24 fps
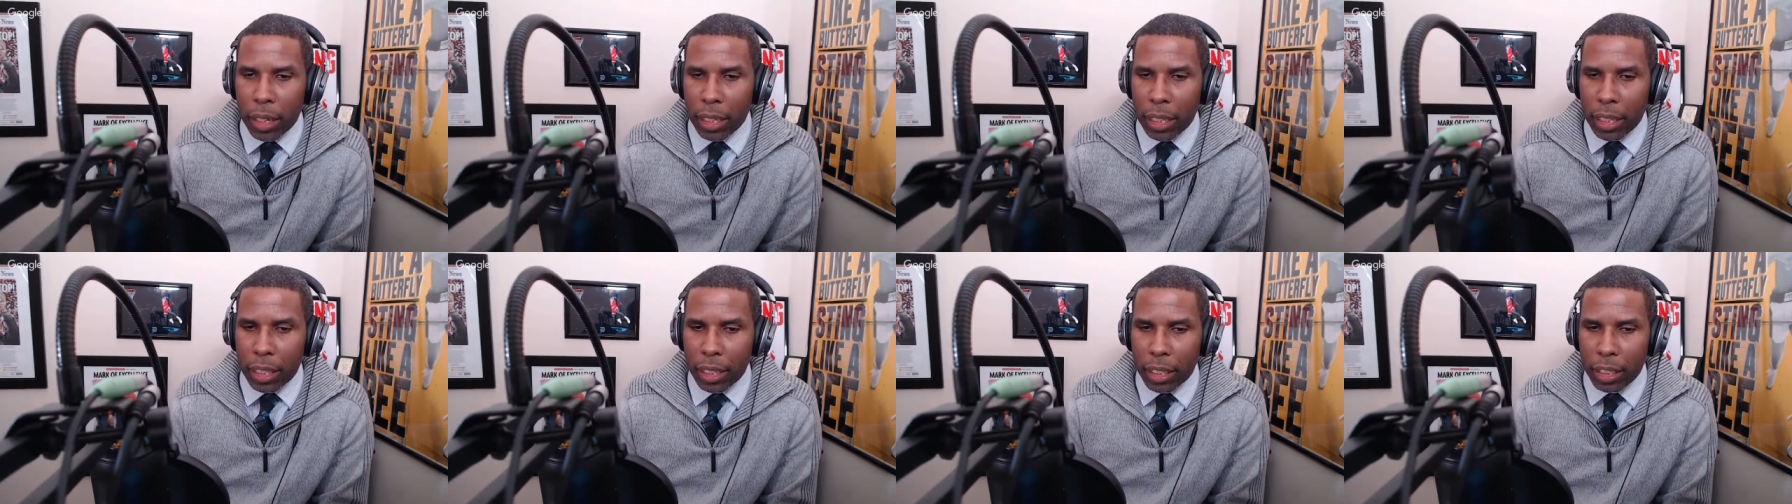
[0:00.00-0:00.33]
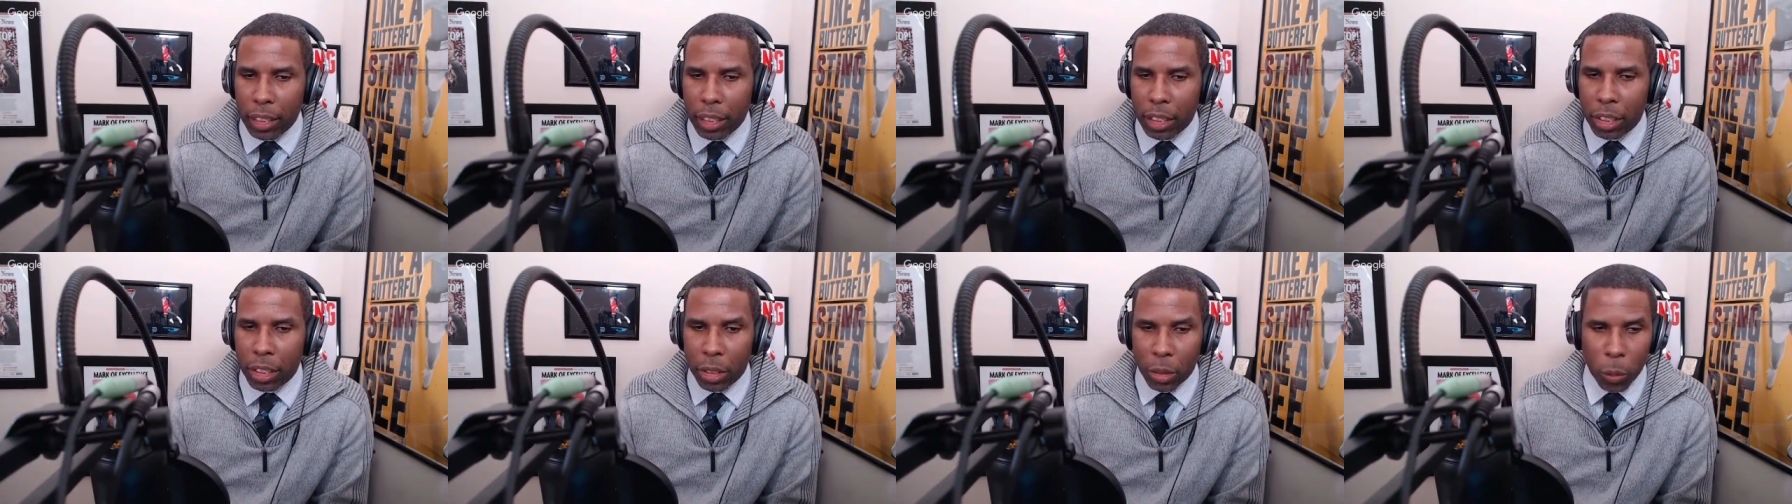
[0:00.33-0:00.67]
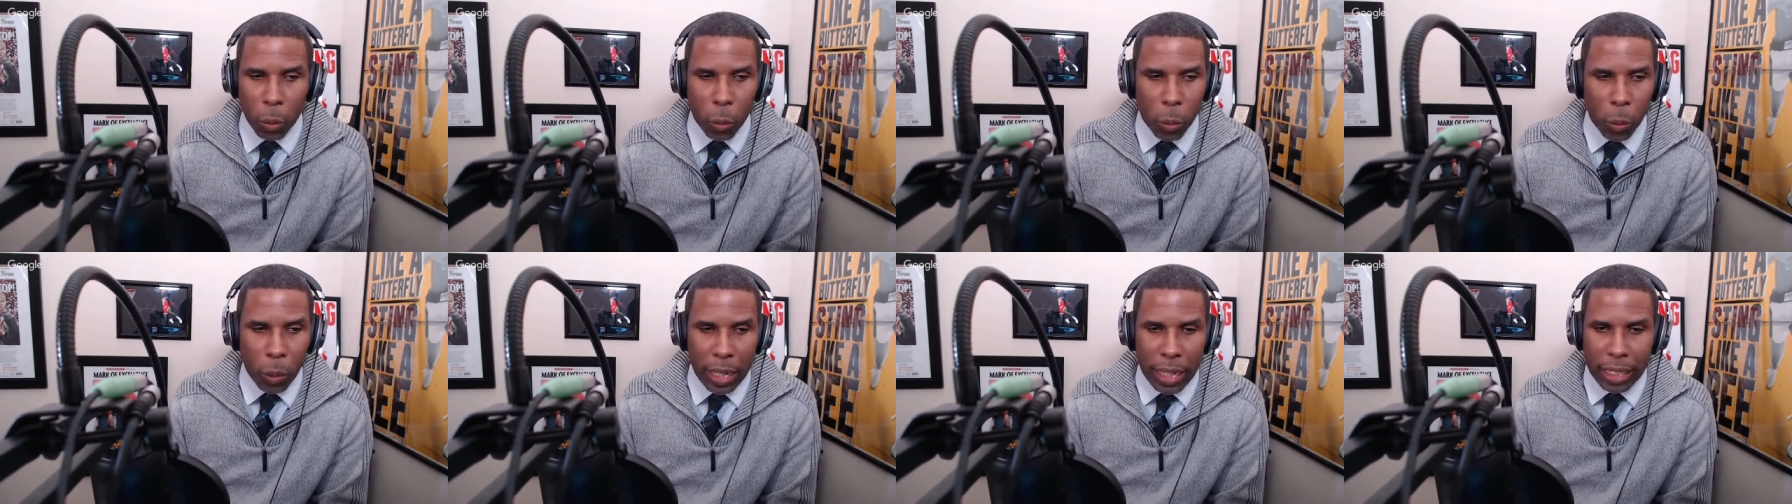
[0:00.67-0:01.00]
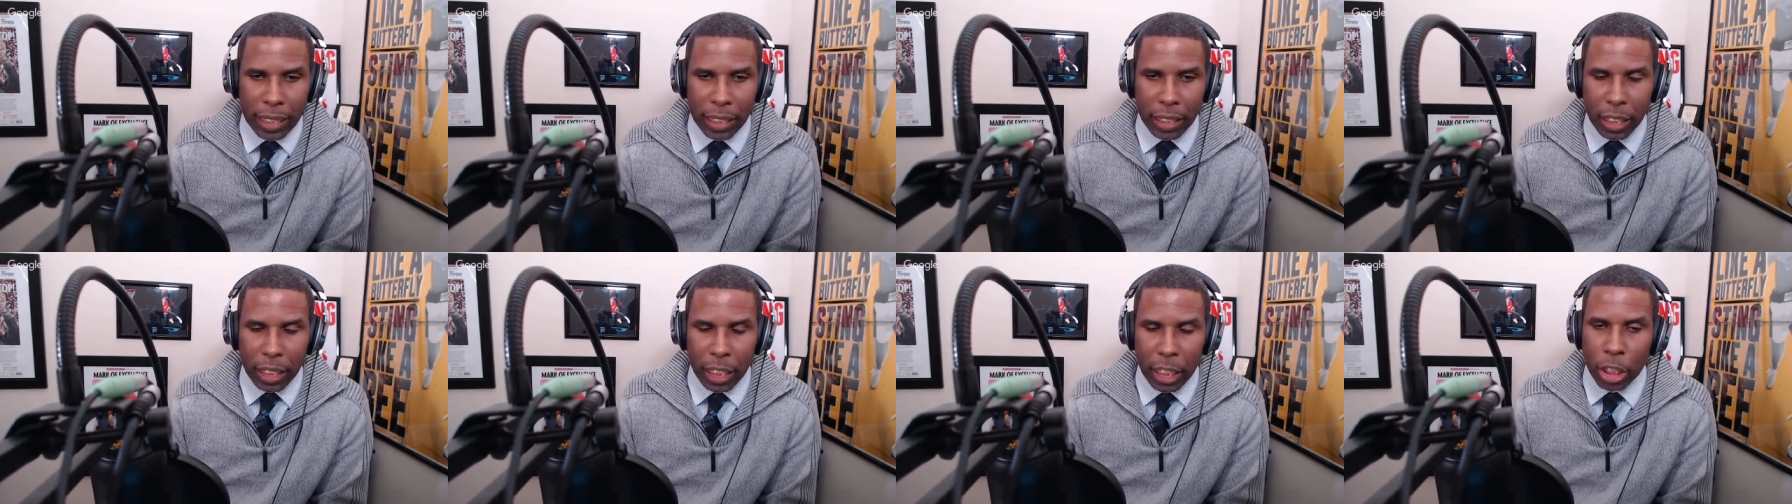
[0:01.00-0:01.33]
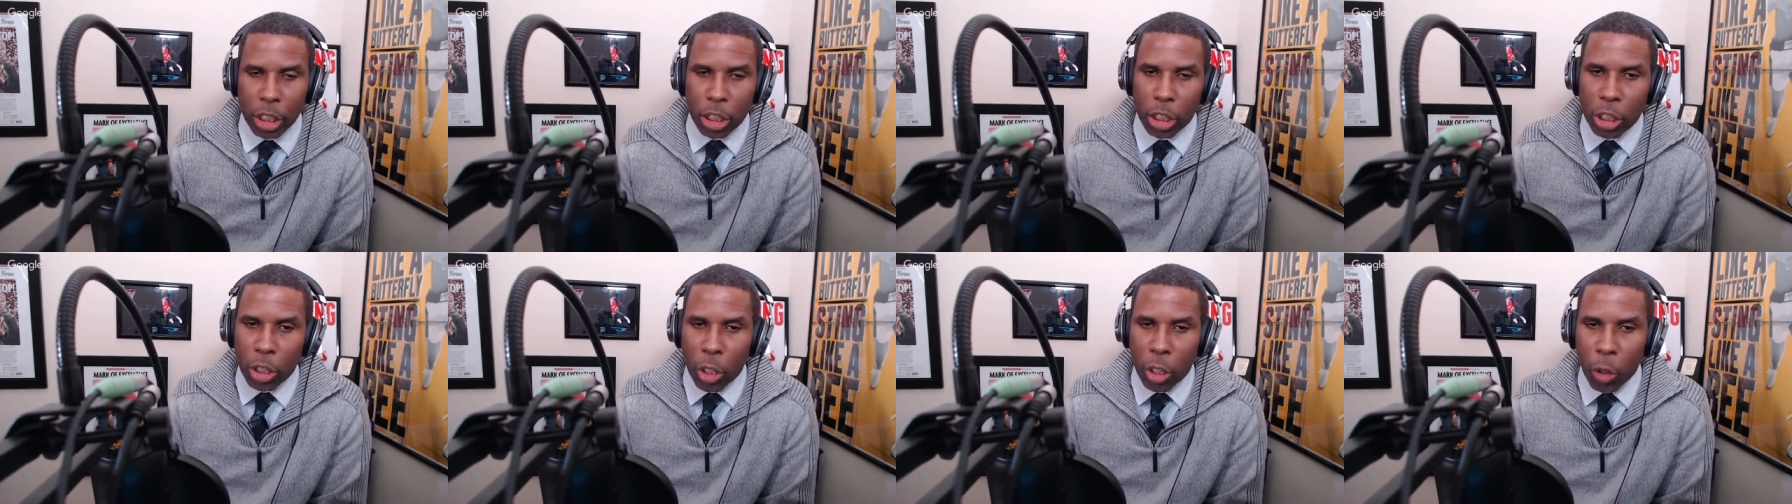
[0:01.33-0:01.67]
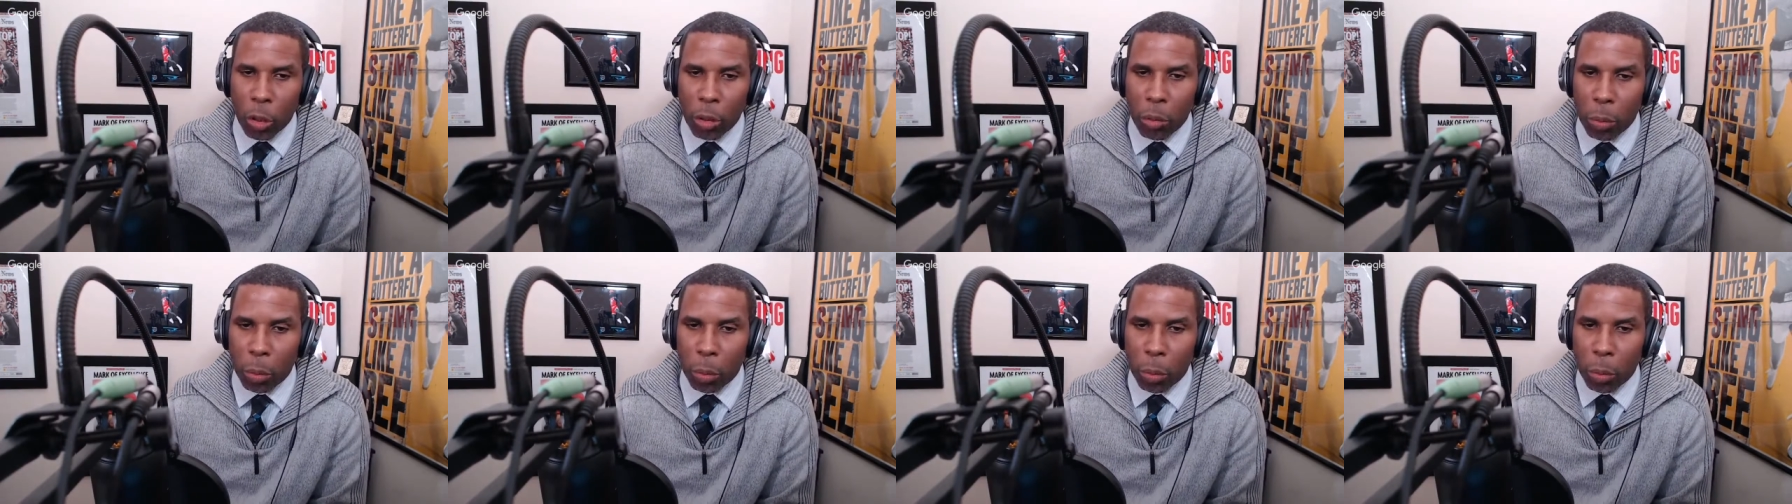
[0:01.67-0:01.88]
is the West is so